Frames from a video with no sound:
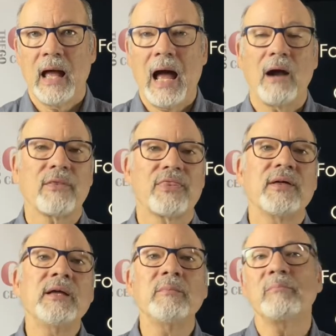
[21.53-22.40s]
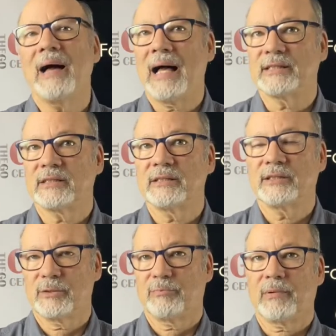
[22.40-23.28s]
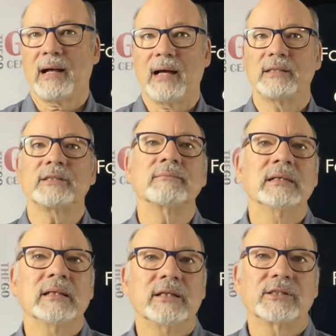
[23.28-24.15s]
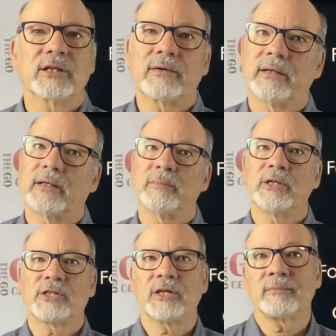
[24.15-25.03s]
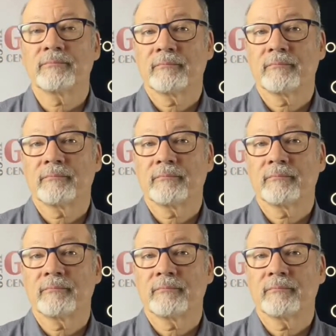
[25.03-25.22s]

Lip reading: Our theme passage, surprise, is the Great Commission.